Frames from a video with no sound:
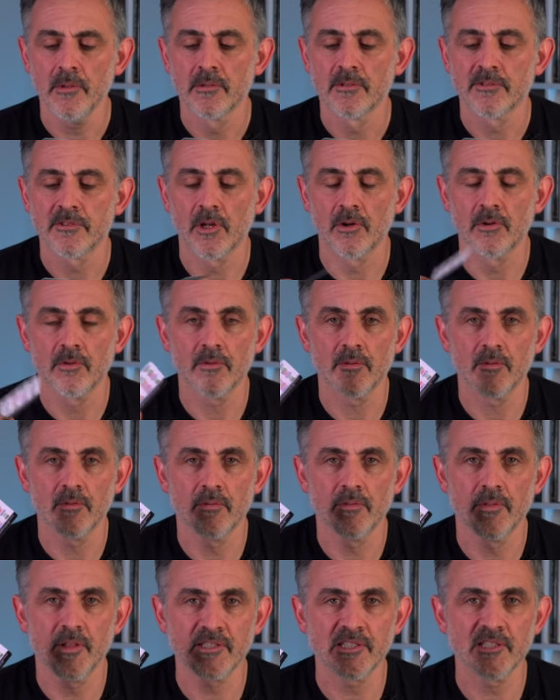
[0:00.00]
So
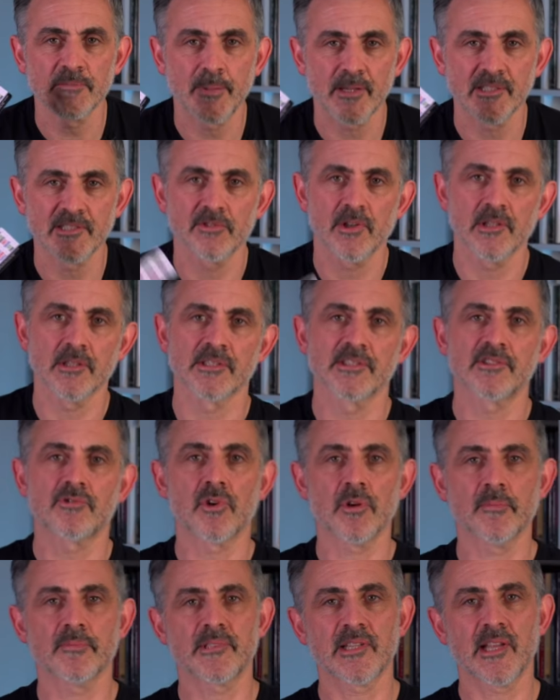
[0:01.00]
this is based around the
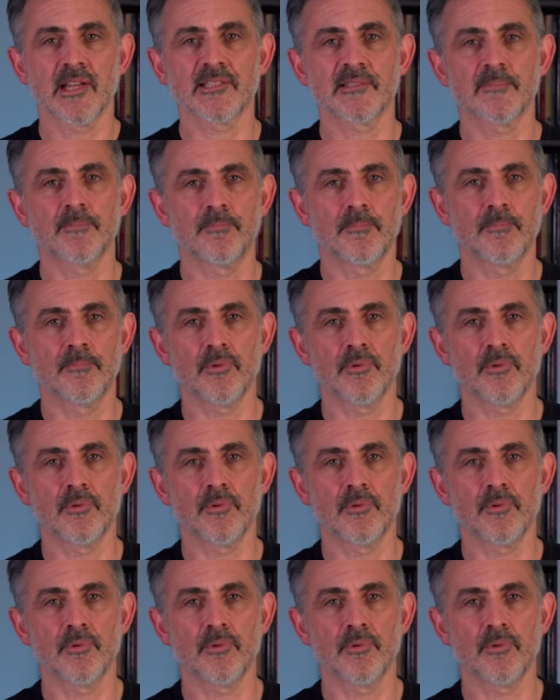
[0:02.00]
Stroop test.